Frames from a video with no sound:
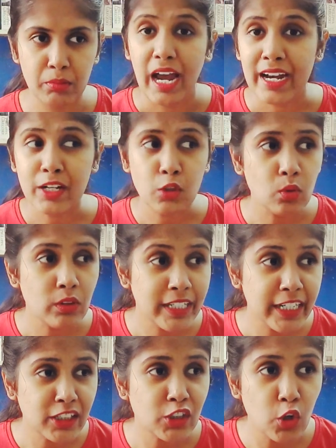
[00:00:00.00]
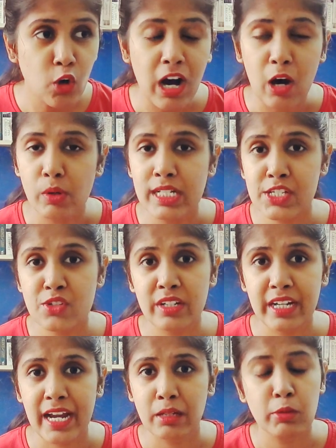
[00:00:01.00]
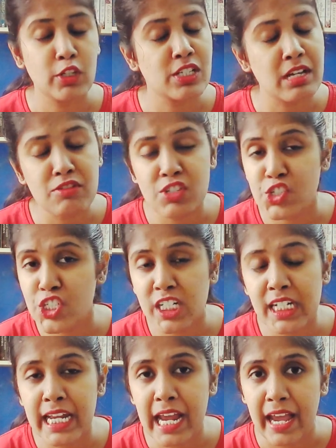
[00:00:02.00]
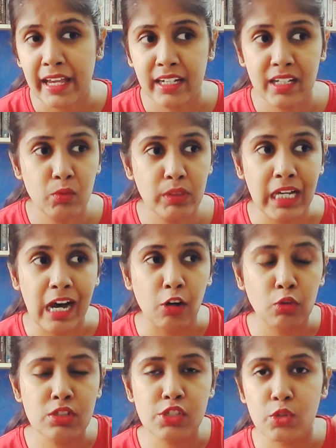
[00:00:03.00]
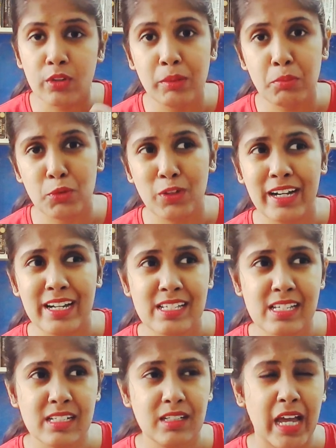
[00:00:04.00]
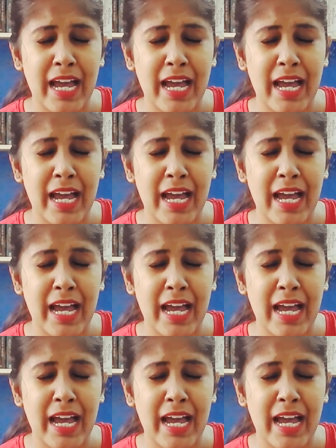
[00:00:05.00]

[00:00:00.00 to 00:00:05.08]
and I didn't know how else to react because I was really angry with how the story progressed.